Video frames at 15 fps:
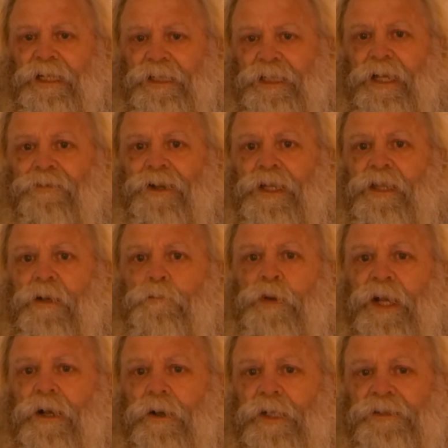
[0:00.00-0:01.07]
giving the
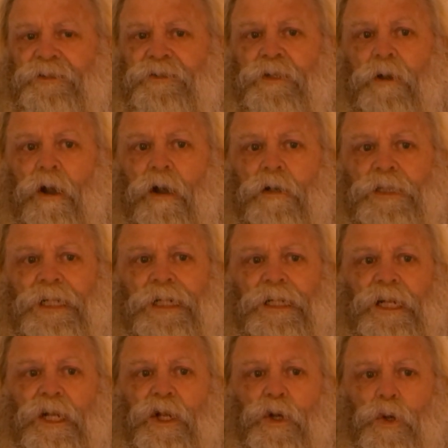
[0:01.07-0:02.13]
beer its dark,
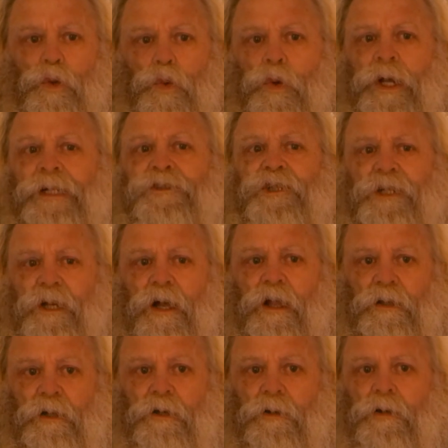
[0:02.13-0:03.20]
rich
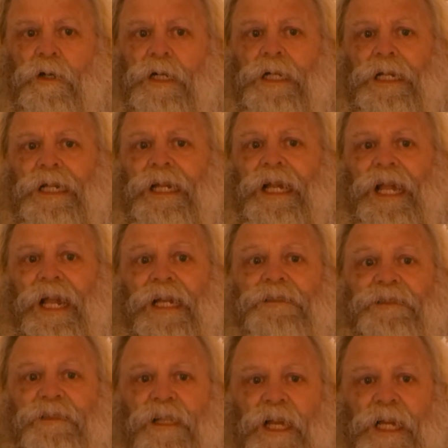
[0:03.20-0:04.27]
color and
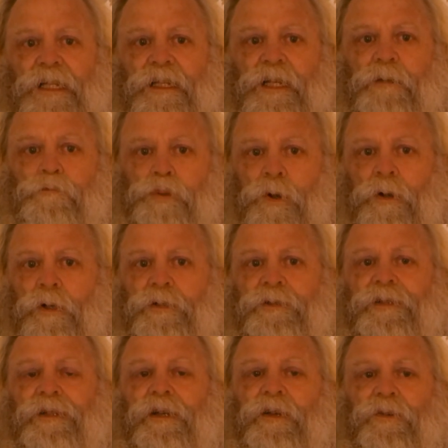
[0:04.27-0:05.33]
slightly burnt
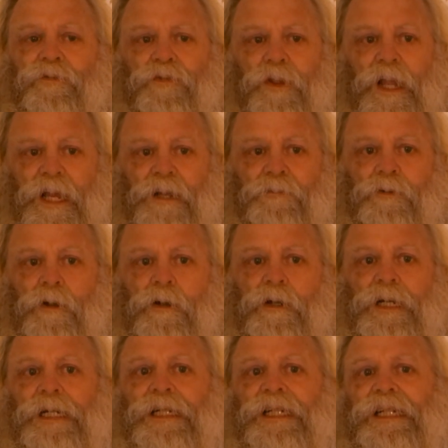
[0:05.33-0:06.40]
flavor.
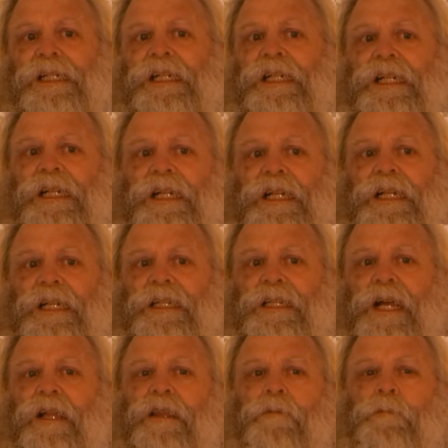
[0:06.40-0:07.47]

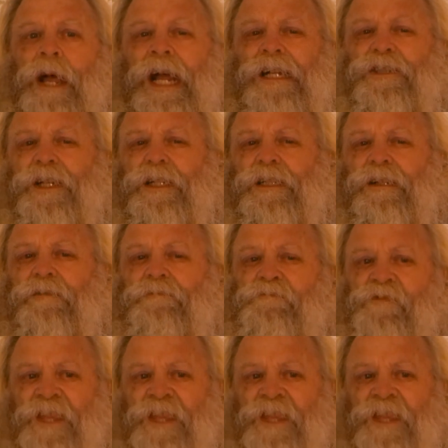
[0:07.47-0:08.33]
Now, the magic of